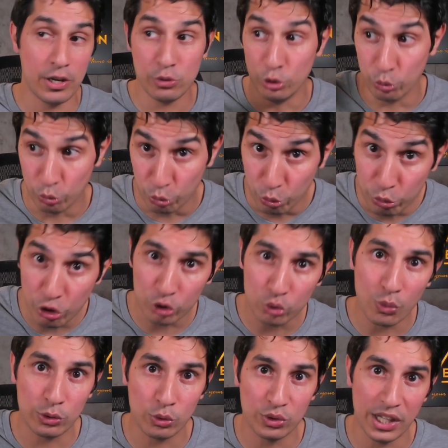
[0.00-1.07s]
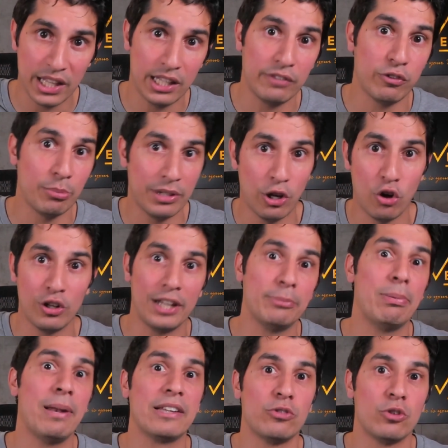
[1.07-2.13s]
You do not want to take it from the online
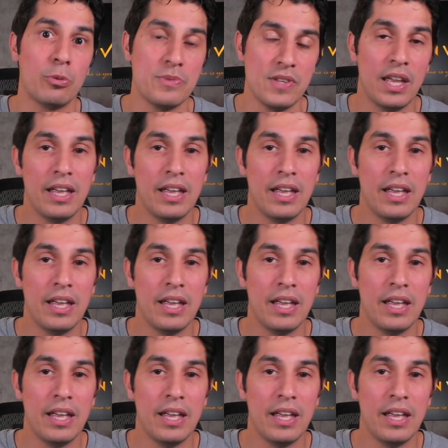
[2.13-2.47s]
platforms.